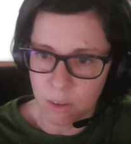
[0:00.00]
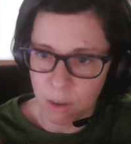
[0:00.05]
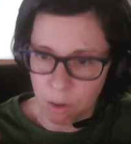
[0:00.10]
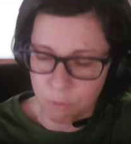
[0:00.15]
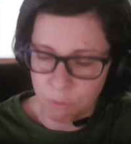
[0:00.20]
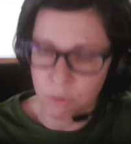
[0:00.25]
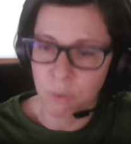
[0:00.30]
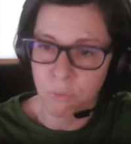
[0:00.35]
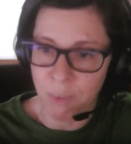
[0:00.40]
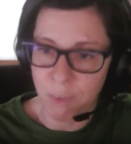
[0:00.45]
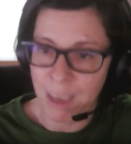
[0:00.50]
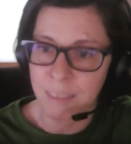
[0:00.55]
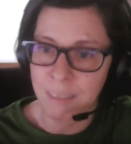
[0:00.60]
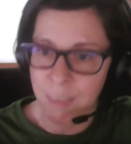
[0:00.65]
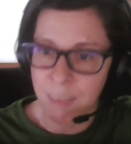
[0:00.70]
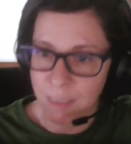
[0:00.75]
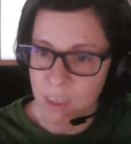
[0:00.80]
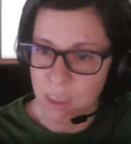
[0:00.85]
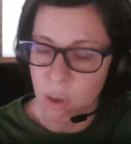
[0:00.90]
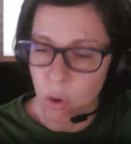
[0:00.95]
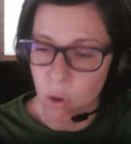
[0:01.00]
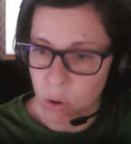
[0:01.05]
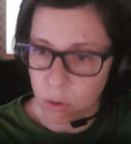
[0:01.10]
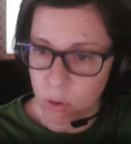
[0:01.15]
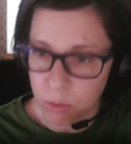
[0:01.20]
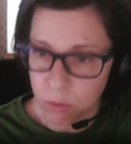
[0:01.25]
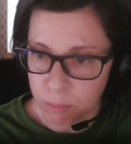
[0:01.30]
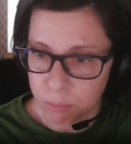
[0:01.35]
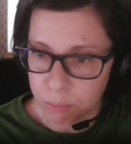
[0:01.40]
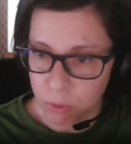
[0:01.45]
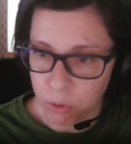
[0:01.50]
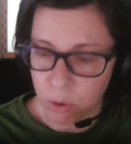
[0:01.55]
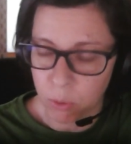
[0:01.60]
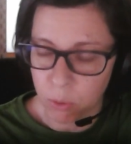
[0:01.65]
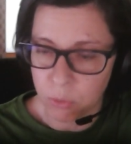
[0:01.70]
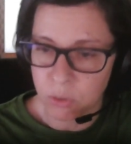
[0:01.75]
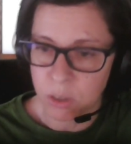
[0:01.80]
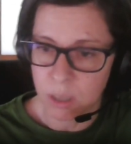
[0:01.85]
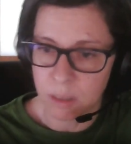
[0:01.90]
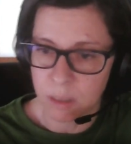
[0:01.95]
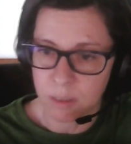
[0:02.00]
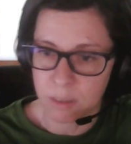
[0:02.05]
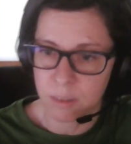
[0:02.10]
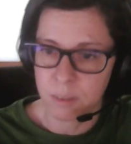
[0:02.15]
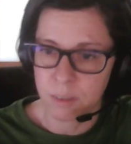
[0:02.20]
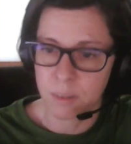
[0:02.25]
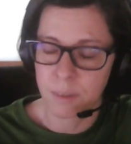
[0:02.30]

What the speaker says: of the fact that they are book coaches.